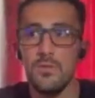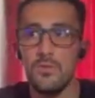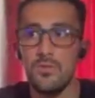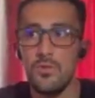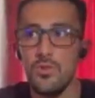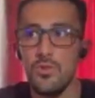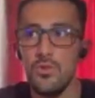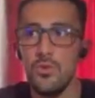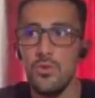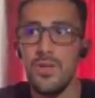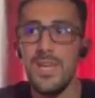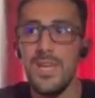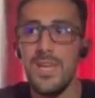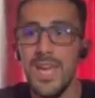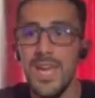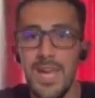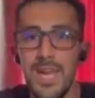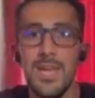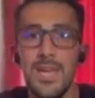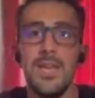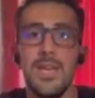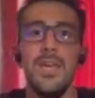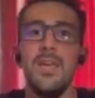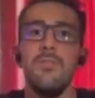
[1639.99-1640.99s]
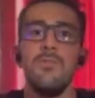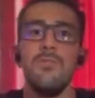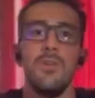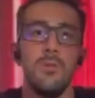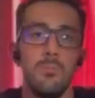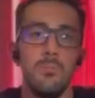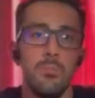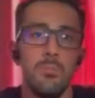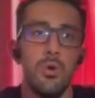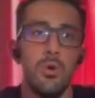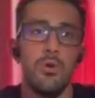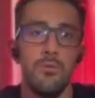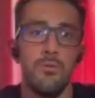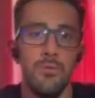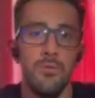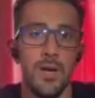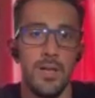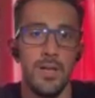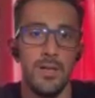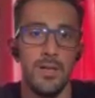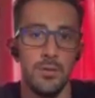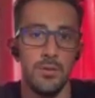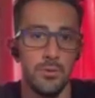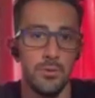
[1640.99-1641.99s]
to gain even more
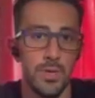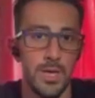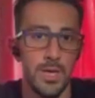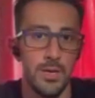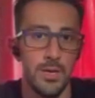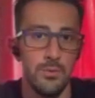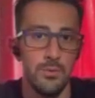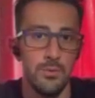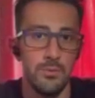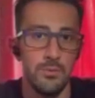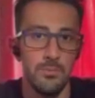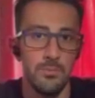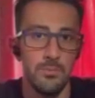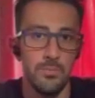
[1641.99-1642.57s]
value now.